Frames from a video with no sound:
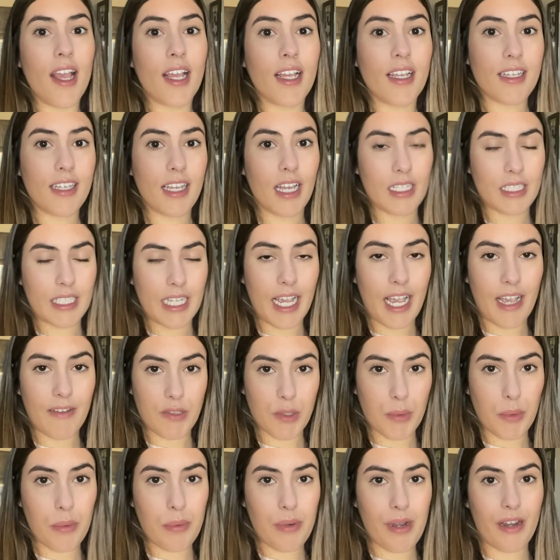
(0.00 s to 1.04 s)
yes, I have
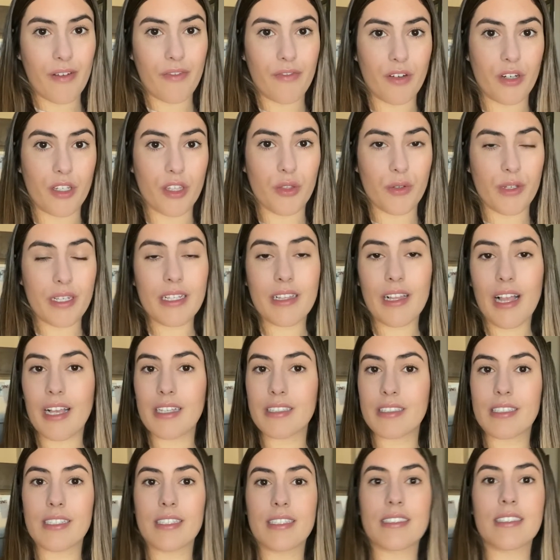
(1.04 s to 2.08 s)
to prepare for three
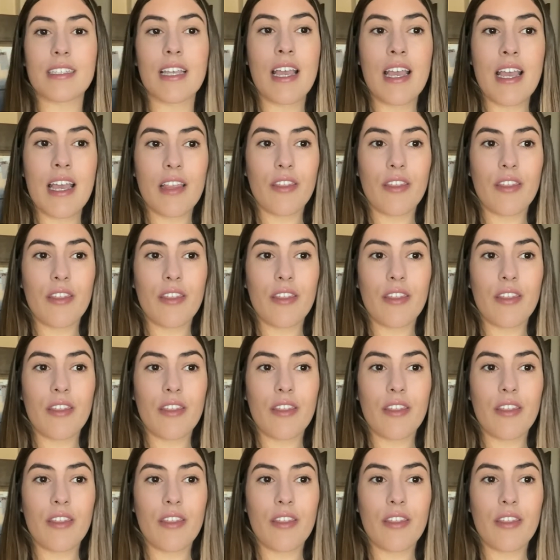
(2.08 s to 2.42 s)
classes.